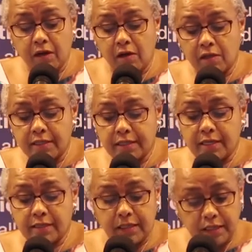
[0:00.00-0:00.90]
arts
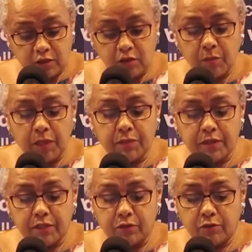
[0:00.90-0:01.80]
as an economic
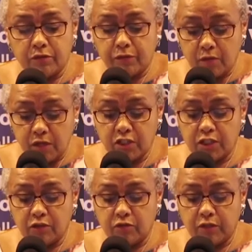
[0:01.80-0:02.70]
pursuit for our
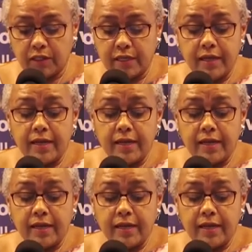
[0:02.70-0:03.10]
children